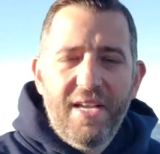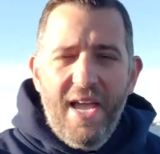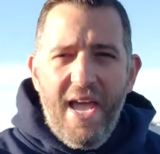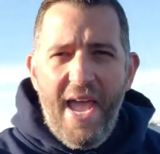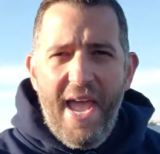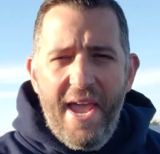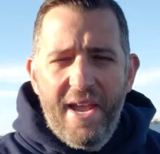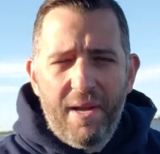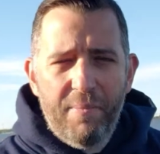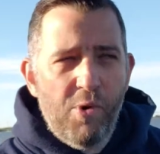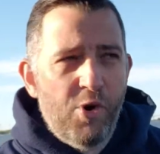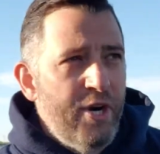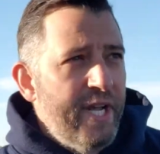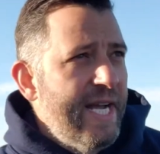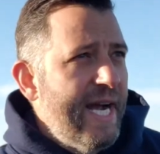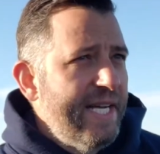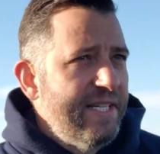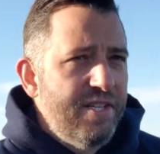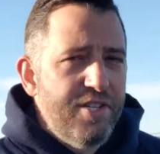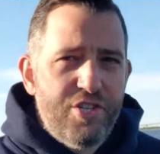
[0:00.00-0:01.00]
Hey, good morning
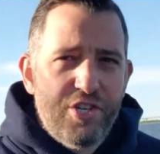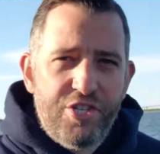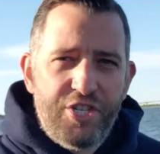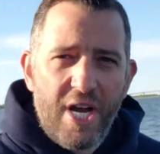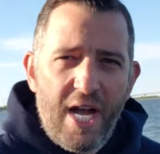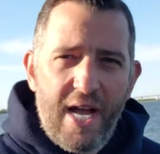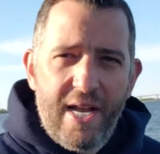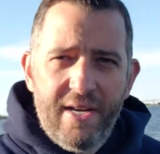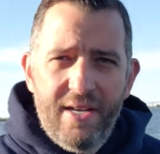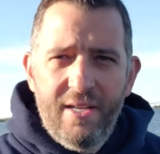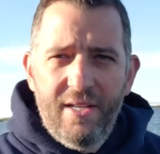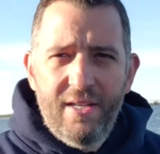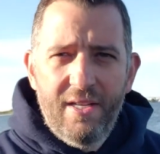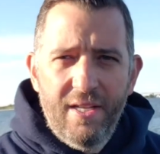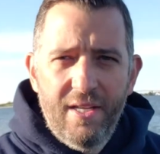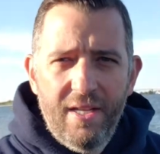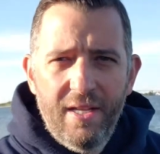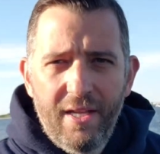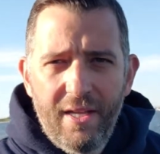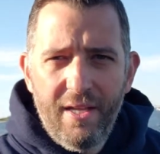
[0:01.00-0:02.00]
guys, this is John.
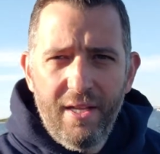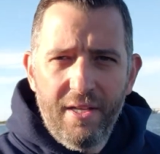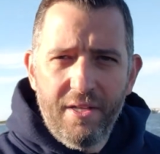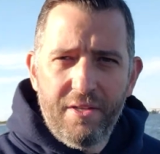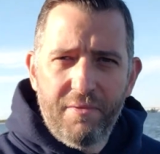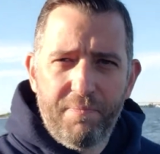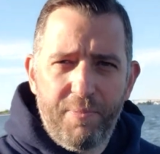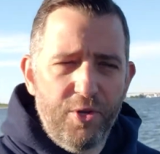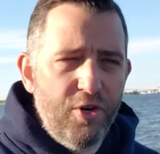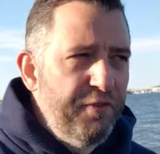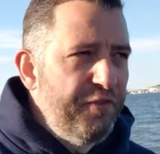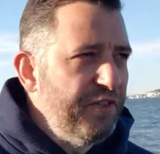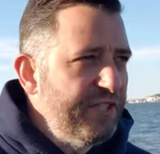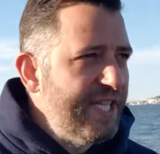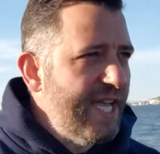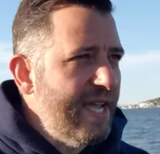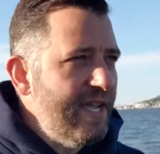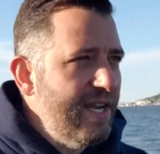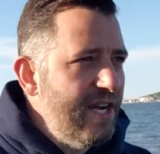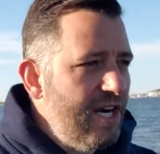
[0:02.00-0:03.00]
Beautiful
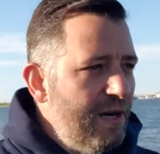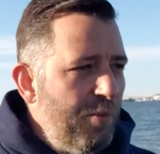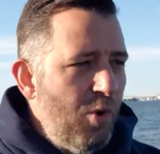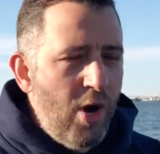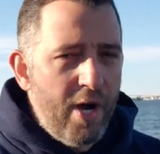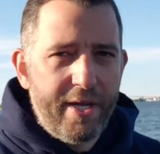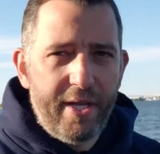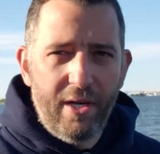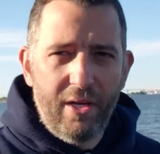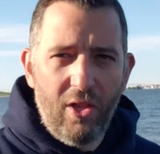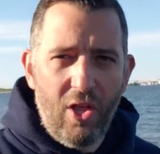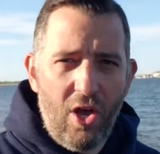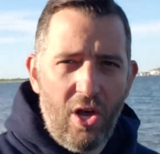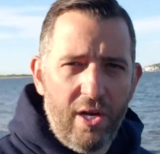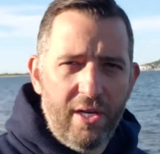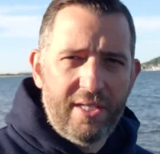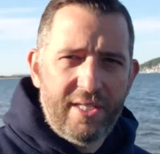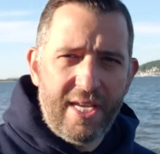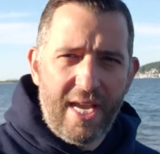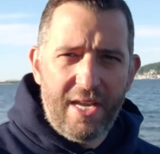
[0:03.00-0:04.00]
day here. I'm walking
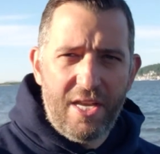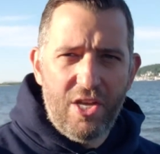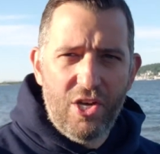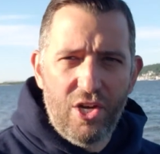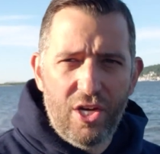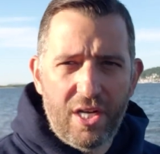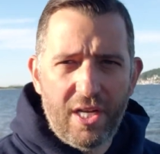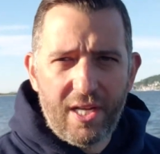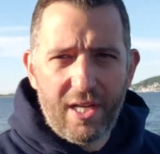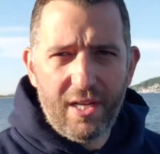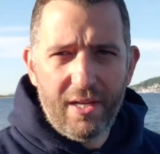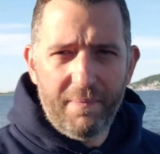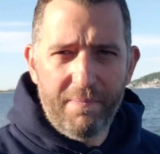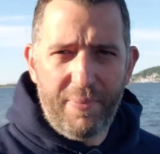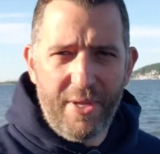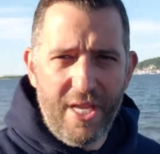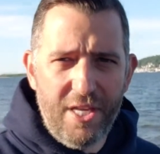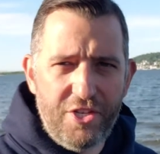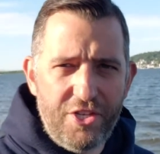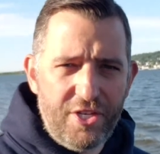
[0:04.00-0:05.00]
along Sandy Hook
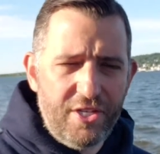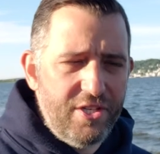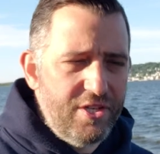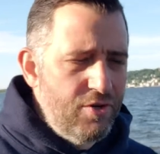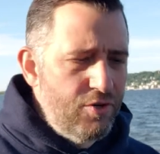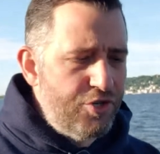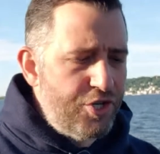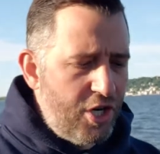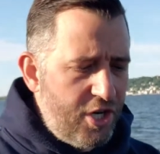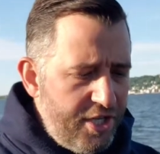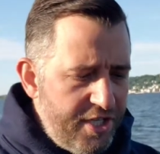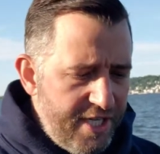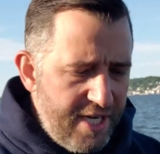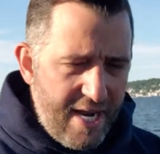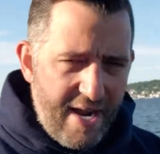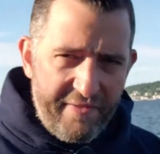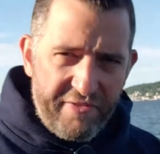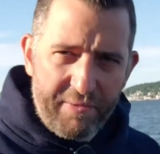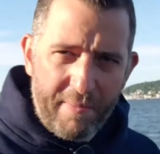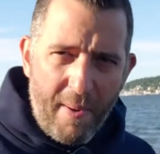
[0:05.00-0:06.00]
Beach in New Jersey
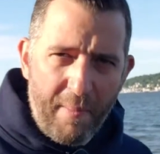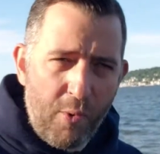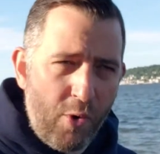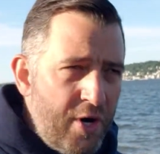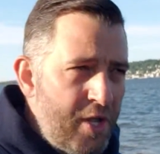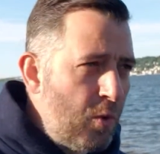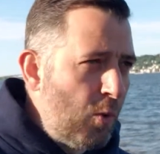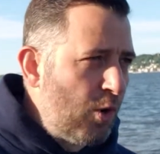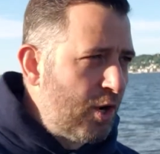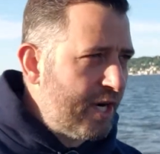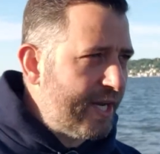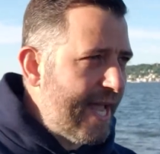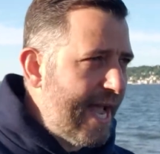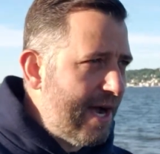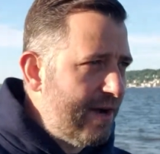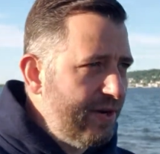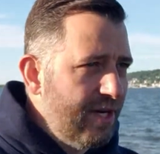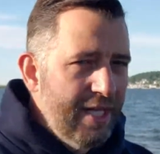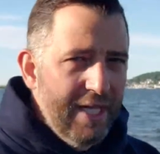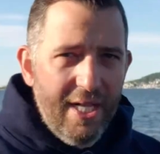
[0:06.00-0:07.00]
after my morning
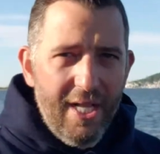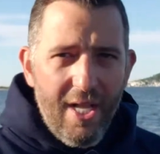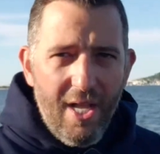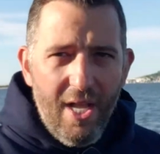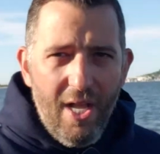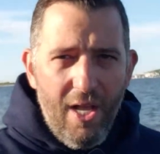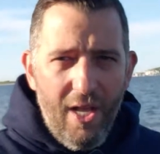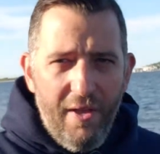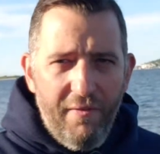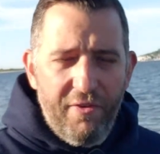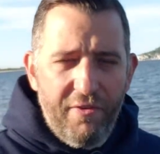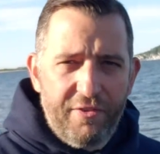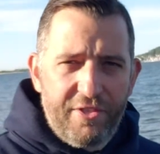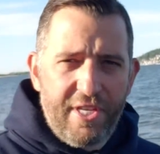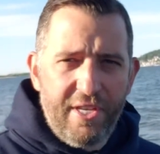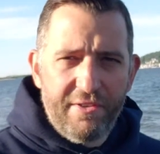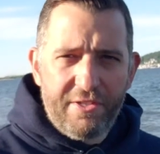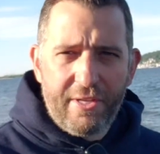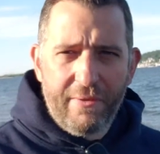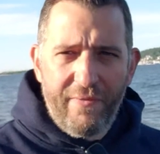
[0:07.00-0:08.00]
workout. If you've
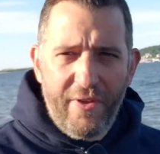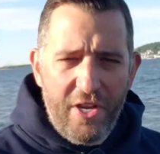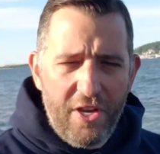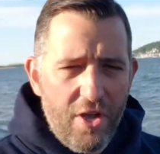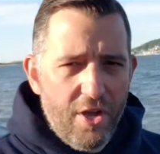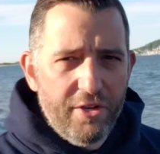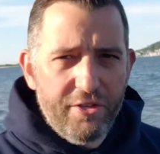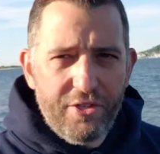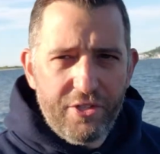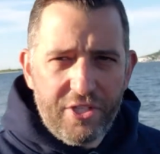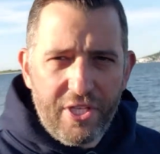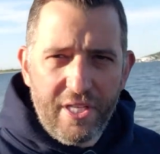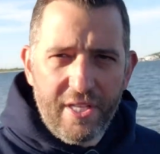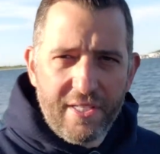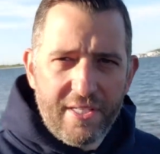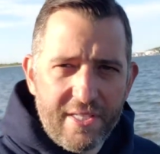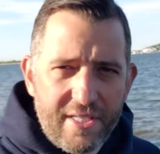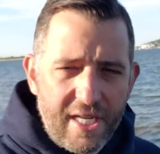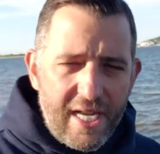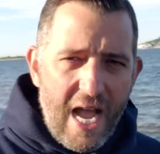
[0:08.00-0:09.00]
seen some videos, you see
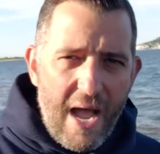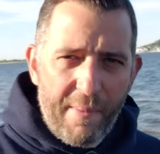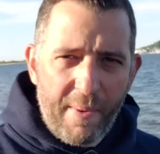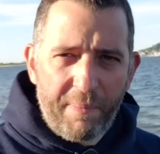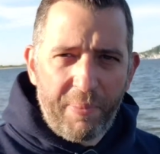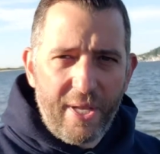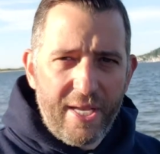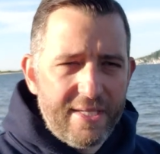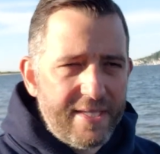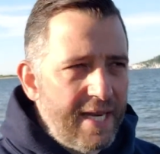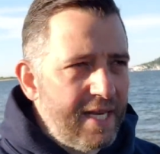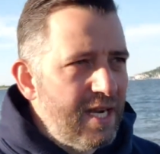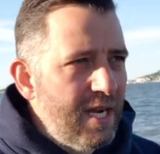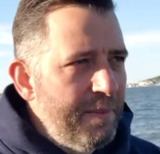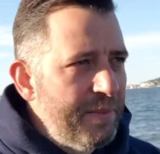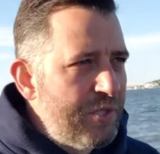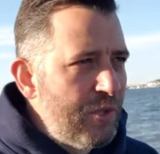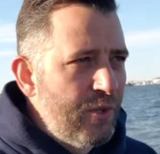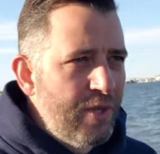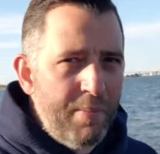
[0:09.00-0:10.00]
this is a common place I
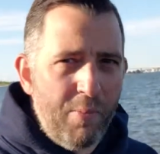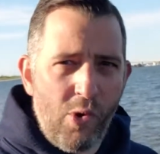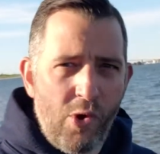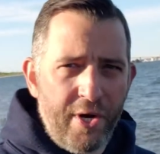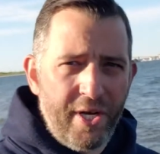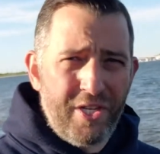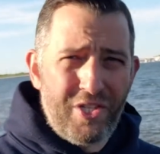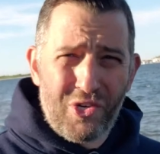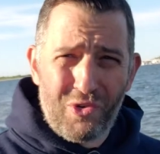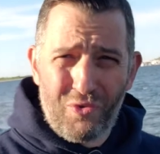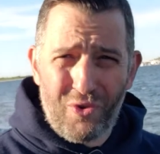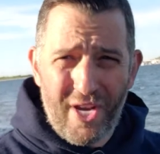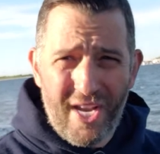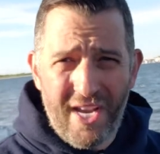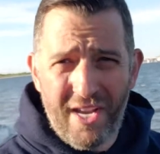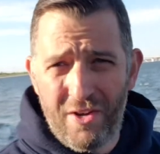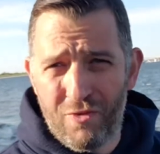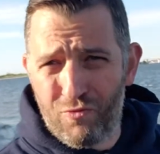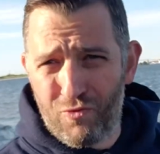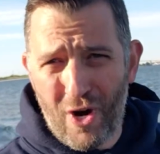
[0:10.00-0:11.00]
come to in the morning to
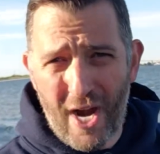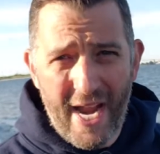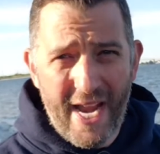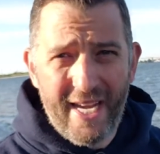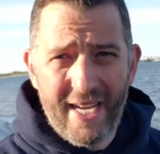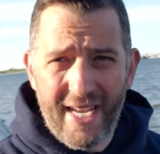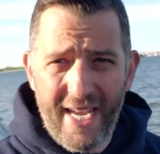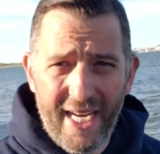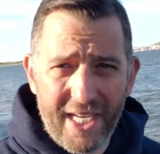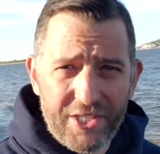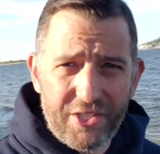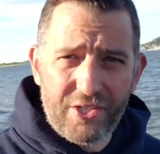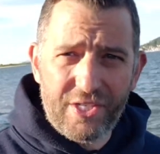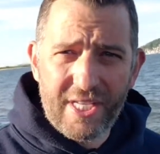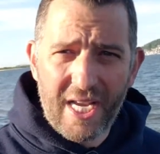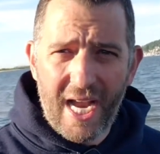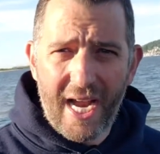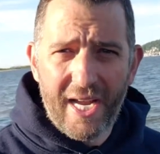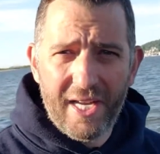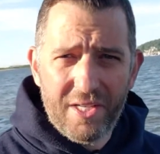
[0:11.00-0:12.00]
read, write,
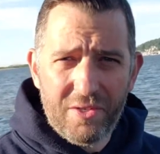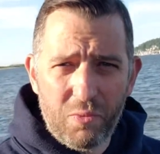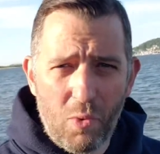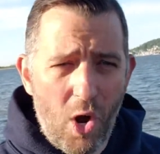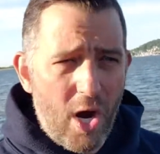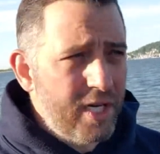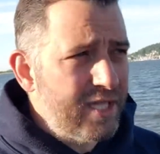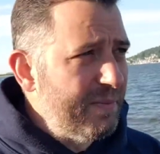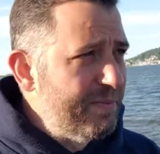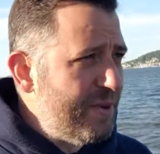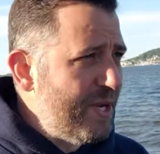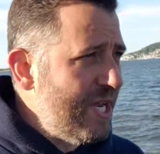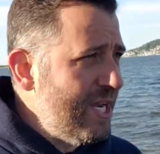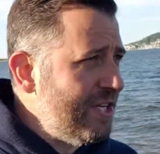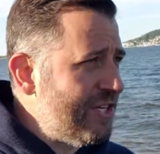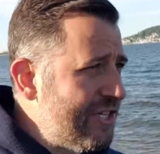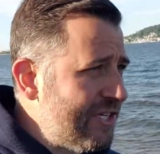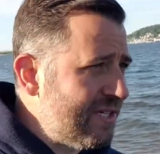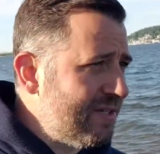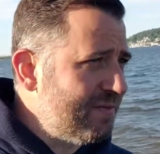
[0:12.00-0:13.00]
exercise, walk the
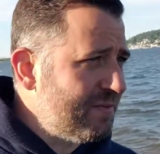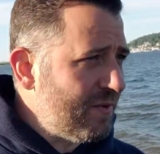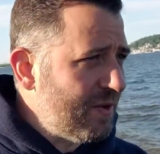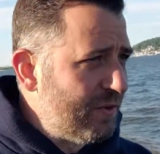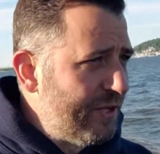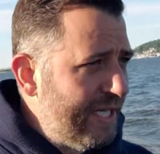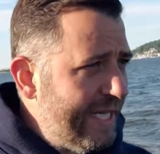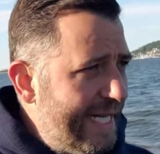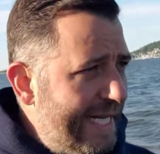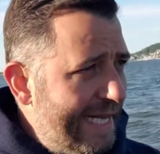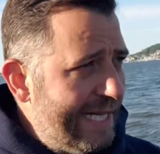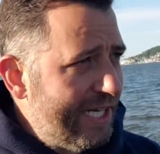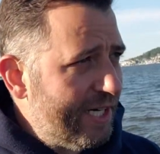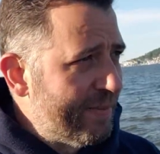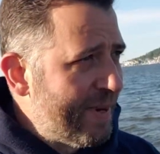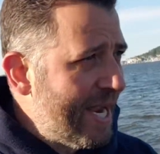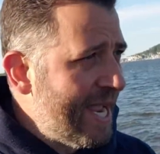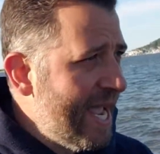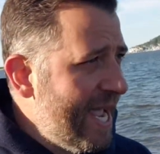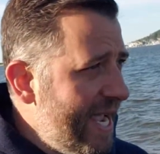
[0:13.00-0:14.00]
beach, and really clear
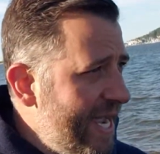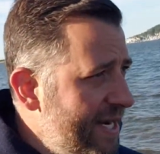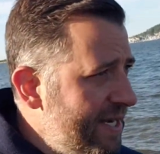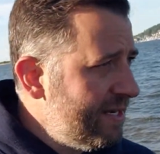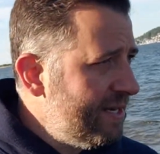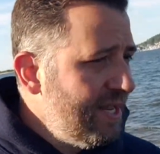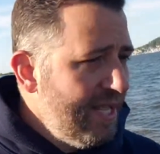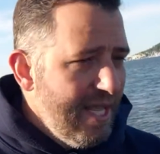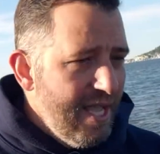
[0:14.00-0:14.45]
my head and